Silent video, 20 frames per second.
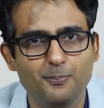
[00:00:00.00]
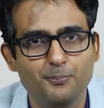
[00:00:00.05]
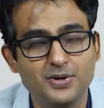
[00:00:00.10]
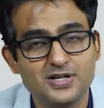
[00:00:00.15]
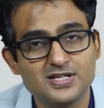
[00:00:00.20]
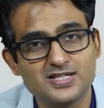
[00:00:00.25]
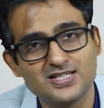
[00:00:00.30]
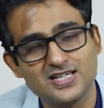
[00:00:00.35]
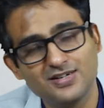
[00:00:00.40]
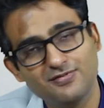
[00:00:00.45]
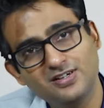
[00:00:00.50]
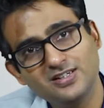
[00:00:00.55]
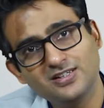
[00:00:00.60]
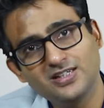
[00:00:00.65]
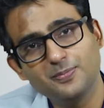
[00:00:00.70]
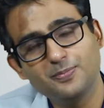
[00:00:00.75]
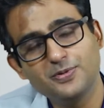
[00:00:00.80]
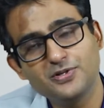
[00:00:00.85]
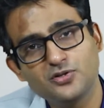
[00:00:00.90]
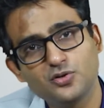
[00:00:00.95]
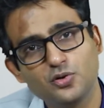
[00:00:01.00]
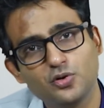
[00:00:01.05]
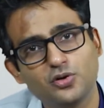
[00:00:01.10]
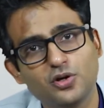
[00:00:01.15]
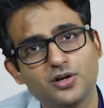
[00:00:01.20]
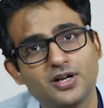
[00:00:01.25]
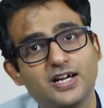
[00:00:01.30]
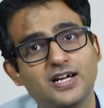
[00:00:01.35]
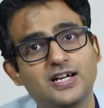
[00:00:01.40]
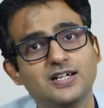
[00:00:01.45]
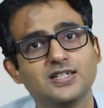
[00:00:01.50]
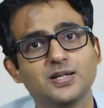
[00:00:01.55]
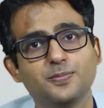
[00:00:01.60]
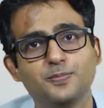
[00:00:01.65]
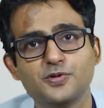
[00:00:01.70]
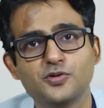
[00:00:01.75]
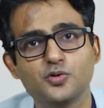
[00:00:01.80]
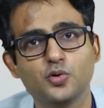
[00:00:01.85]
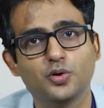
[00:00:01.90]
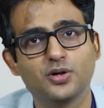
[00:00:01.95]
but seventh episode or eighth
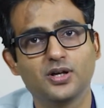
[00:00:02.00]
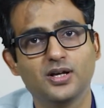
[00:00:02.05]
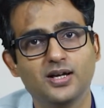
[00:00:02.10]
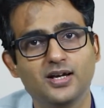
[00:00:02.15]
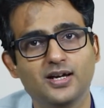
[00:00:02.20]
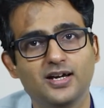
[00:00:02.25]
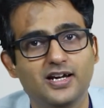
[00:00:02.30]
episode,